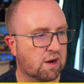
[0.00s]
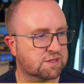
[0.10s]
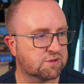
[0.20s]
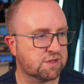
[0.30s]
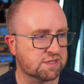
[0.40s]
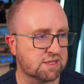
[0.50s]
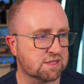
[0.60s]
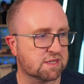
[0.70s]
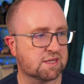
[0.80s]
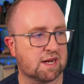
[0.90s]
All right, so this
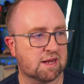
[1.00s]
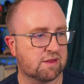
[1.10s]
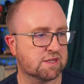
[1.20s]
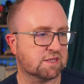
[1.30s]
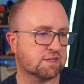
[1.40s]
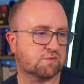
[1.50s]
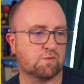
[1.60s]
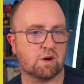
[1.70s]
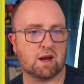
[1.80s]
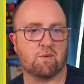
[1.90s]
is the data, and this
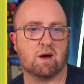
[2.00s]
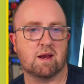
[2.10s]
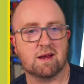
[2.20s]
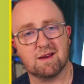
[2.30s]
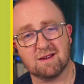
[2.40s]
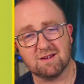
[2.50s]
is what I want.